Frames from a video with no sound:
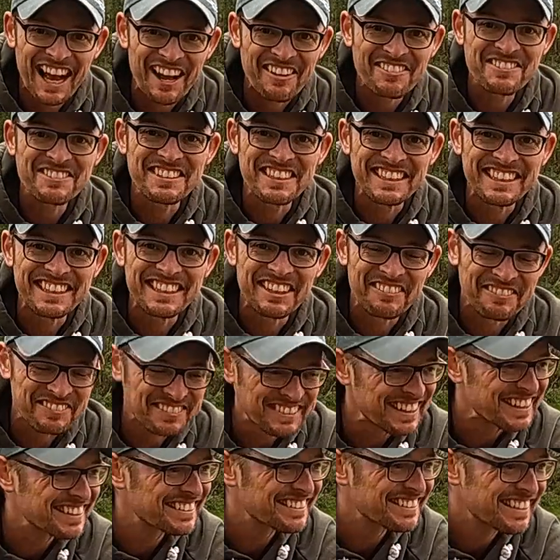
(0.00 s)
absolutely
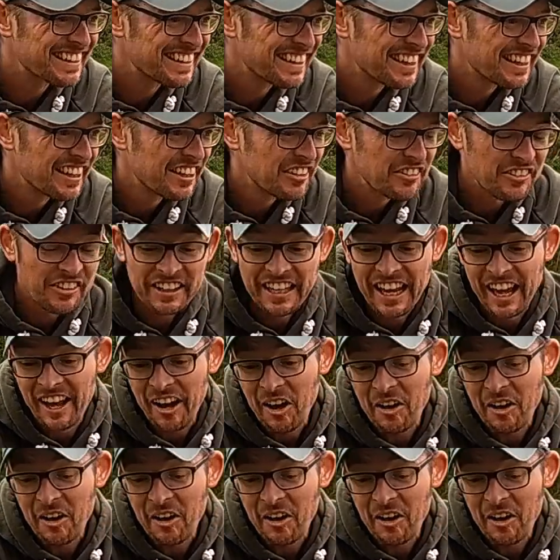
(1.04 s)
loved it. So yeah,